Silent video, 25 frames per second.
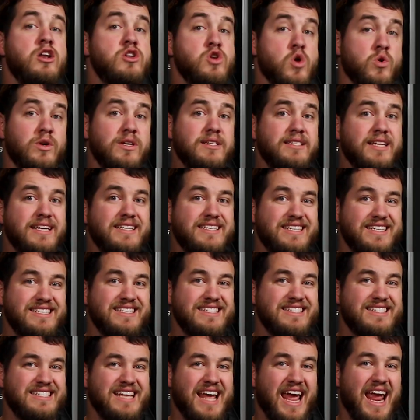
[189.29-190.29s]
Notice I
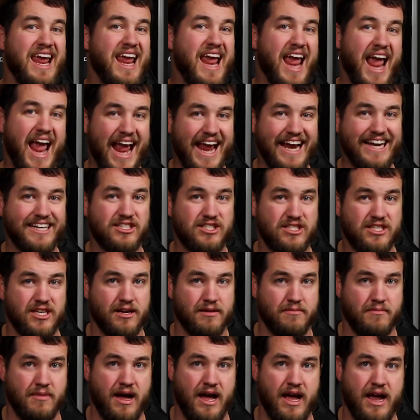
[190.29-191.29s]
didn't say
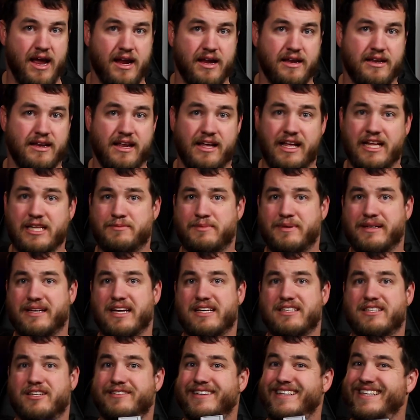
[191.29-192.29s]
HDMI. Now, that's
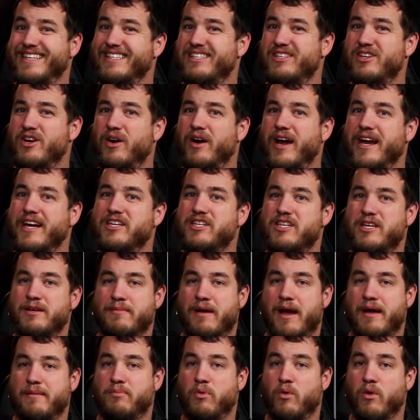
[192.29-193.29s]
because there is no
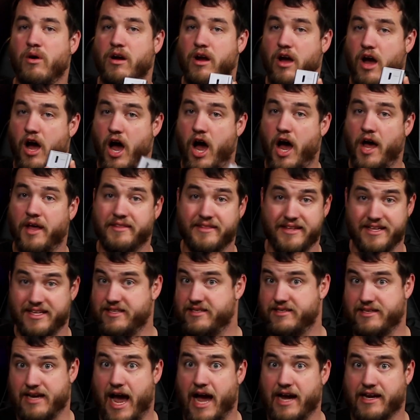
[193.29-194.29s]
HDMI port on
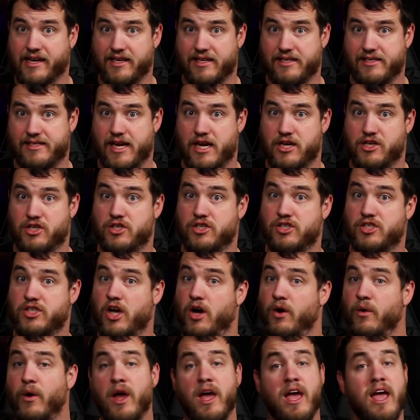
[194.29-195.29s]
this docking station.
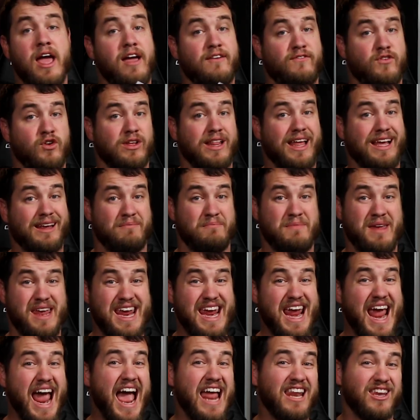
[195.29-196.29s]
So if you're like
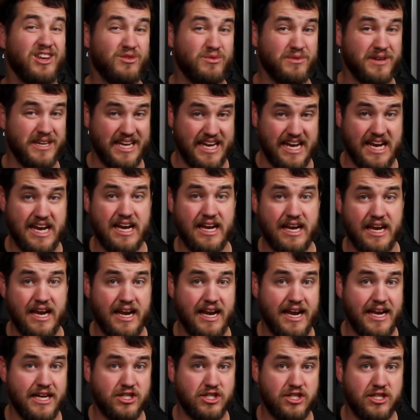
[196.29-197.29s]
me and you need
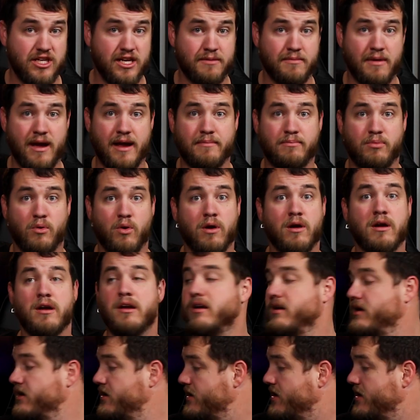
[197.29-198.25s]
an HDMI port,